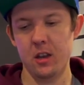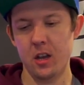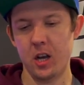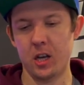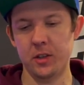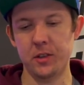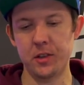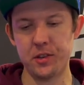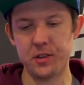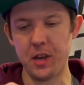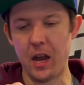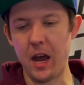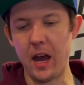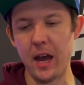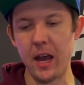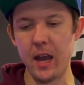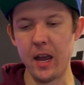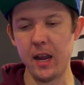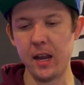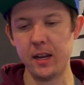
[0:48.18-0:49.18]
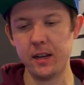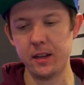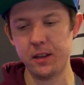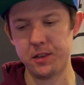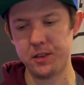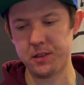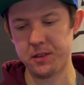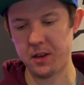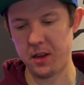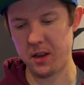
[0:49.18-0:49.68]
On the side,
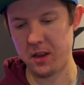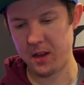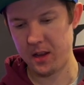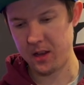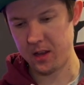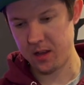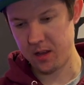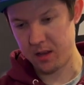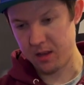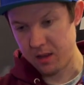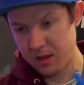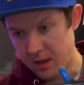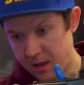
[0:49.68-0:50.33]
it's a